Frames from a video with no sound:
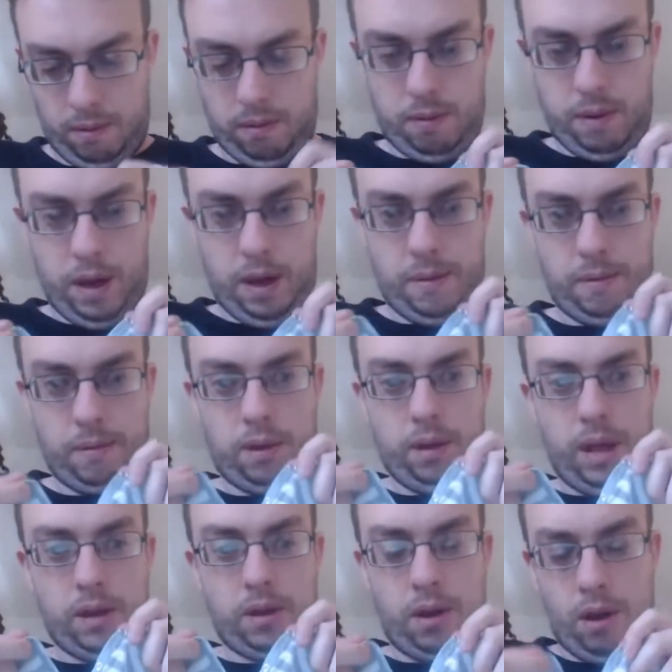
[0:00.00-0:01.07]
Yeah, so
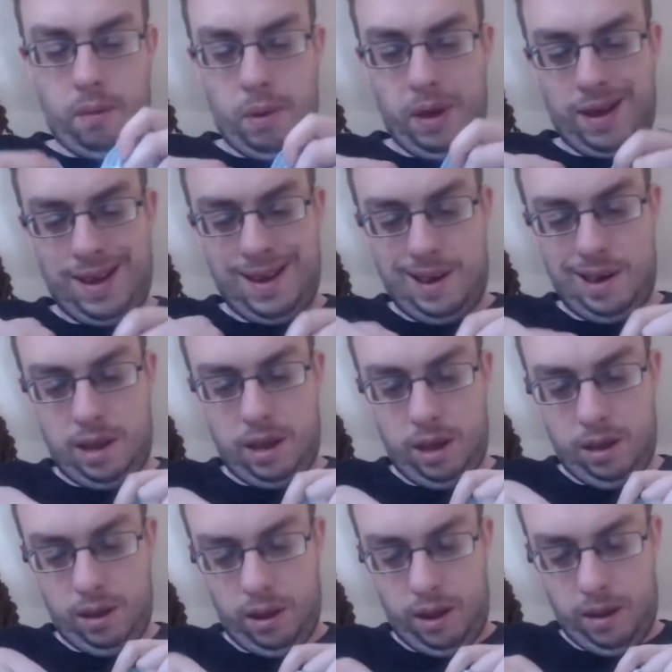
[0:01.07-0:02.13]
that's got to be a cardigan,
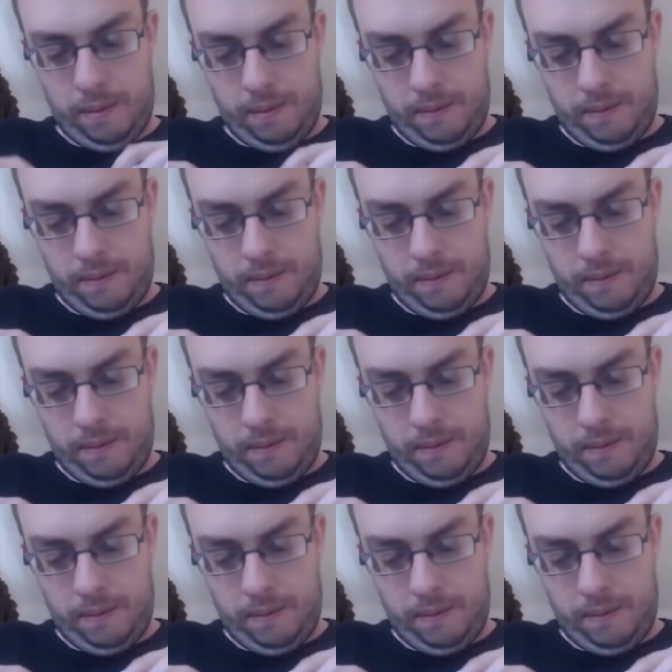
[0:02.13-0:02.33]
isn't it?